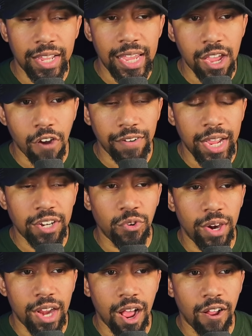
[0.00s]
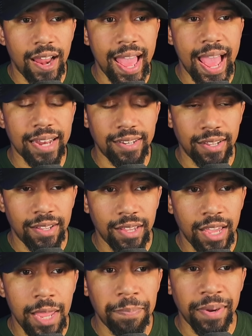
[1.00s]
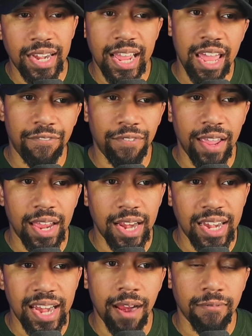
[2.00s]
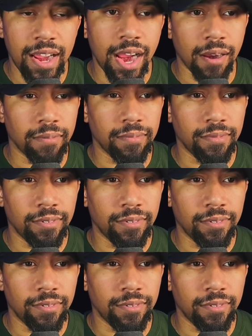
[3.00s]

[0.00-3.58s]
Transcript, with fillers: he over here doing all that. He putting the if in the near.